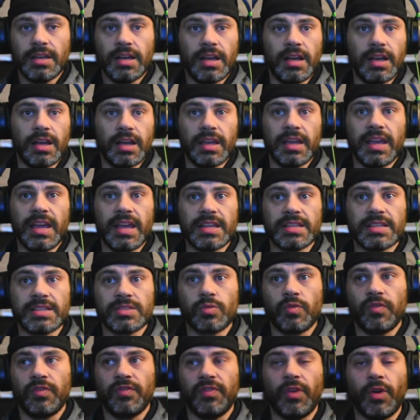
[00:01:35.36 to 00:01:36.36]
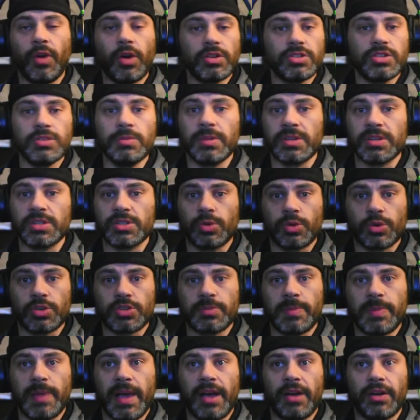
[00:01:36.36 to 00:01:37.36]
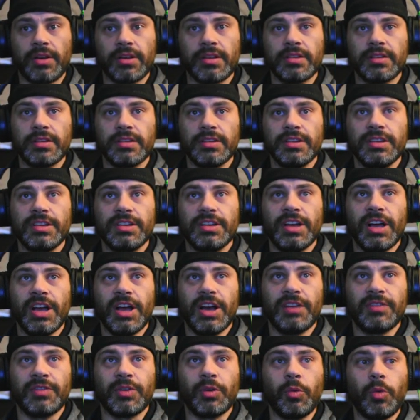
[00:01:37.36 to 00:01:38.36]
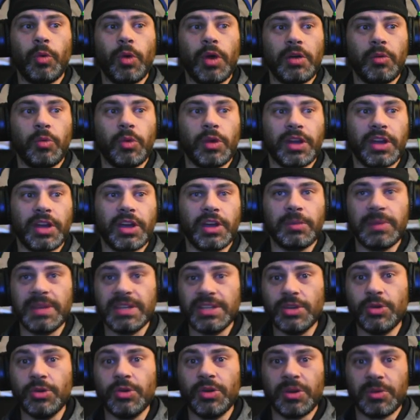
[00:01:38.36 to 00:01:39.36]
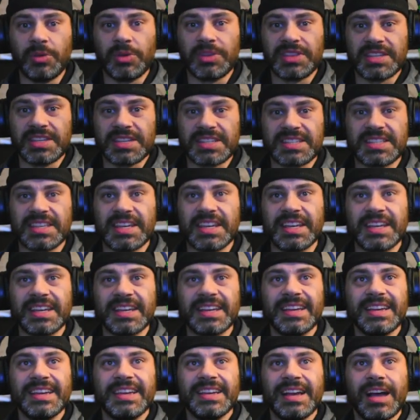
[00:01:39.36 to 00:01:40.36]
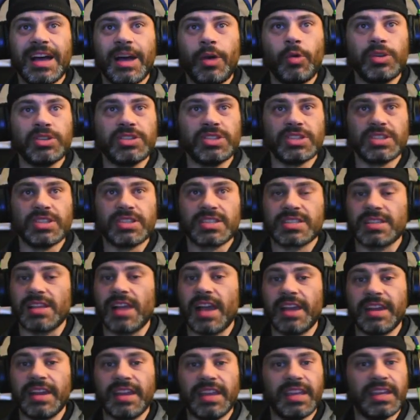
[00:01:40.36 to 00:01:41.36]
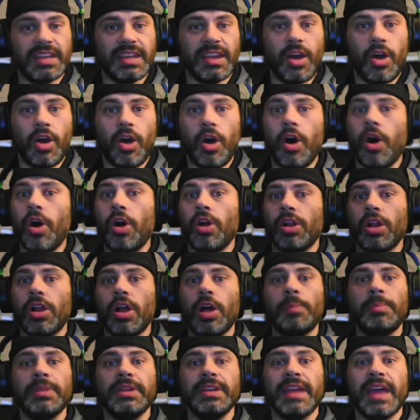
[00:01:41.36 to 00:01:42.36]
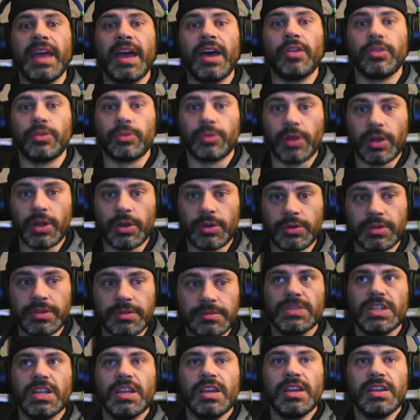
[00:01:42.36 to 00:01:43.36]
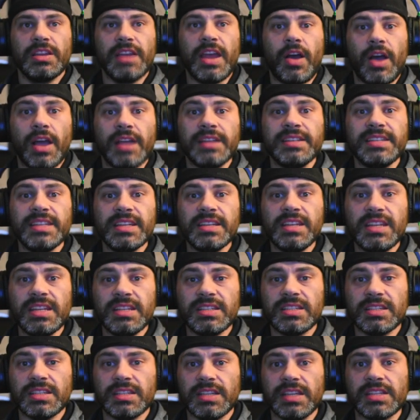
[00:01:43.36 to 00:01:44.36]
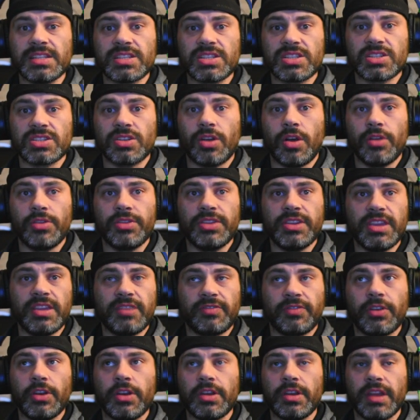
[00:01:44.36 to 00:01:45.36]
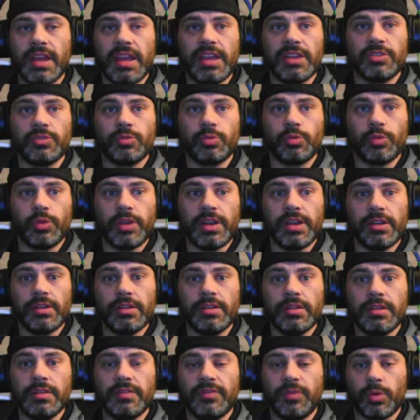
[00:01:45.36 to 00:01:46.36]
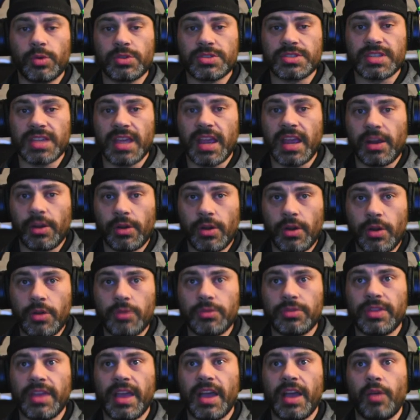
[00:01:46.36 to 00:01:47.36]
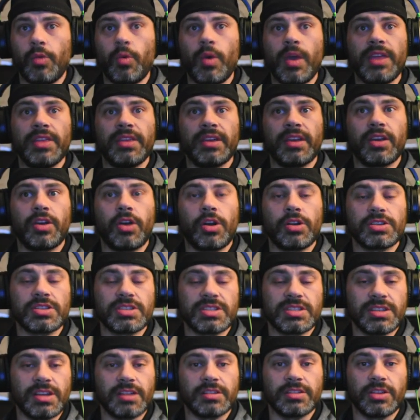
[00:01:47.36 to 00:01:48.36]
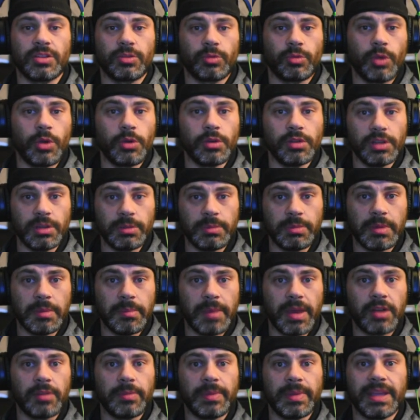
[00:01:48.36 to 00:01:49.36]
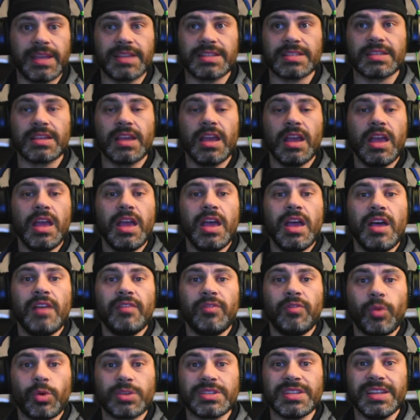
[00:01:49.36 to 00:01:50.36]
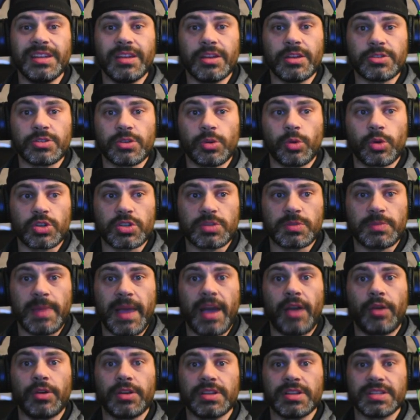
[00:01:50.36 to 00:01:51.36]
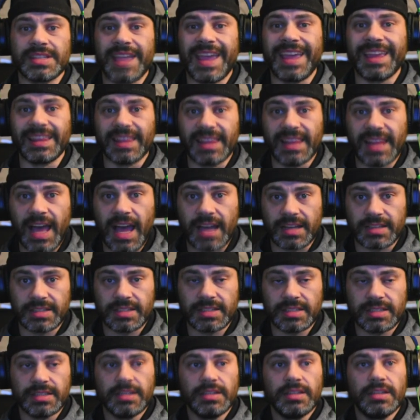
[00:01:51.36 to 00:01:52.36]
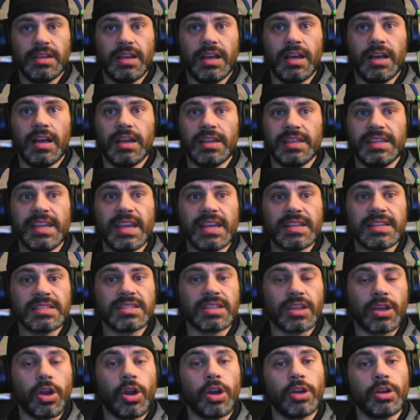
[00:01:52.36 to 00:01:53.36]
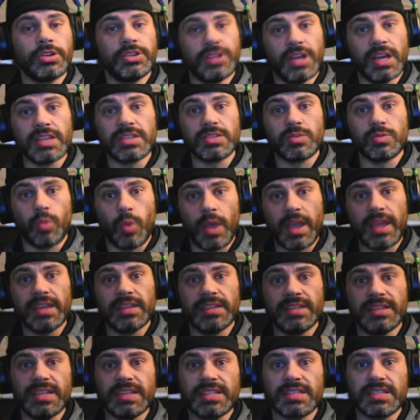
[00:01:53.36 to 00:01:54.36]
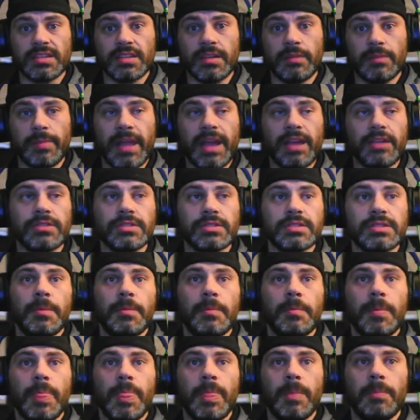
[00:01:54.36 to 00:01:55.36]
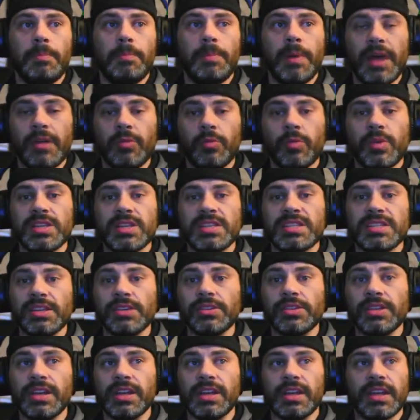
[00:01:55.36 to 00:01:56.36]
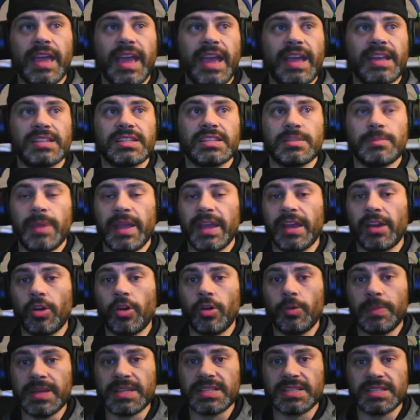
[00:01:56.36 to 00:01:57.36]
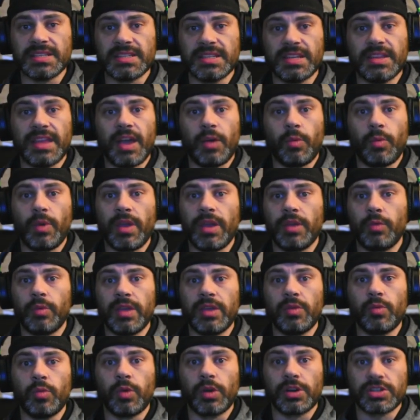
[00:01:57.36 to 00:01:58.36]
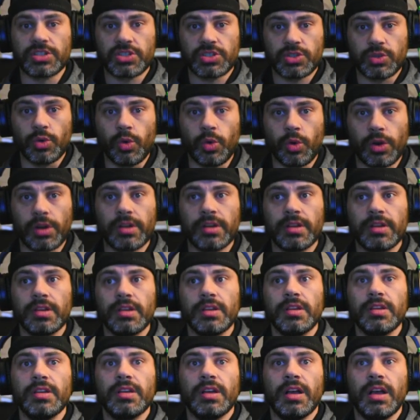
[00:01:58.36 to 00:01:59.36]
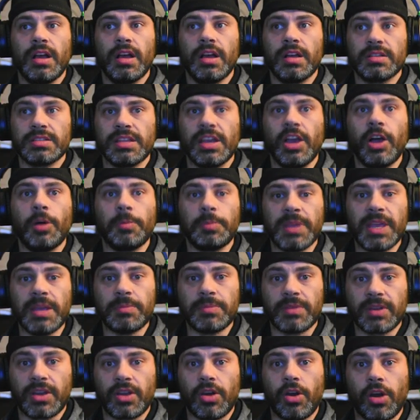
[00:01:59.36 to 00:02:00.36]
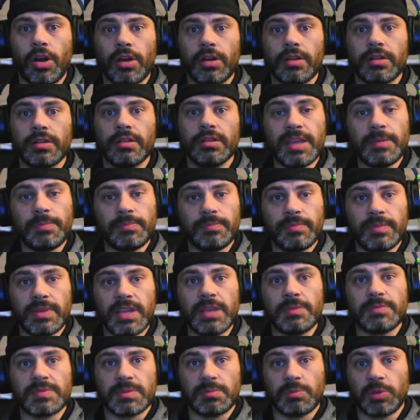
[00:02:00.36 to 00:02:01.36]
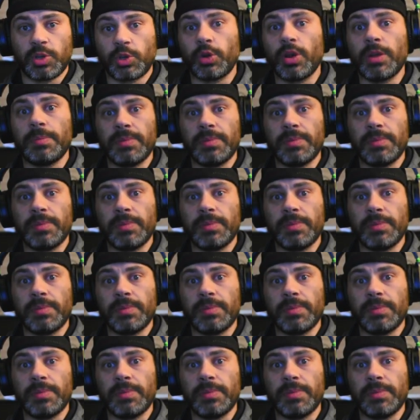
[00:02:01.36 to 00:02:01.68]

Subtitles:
It has far too much horsepower for what we're going to be doing with this thing, which is sliding it all up and down the road. Now, I did need to install the front and rear Forza Aero. That way the car stuck to the road a little bit better, because 1,400 horsepower is a lot. Yes, the car does weigh a decent amount, but we still needed to add some aero pieces in. That way we were sure to help keep the car, keep some grip in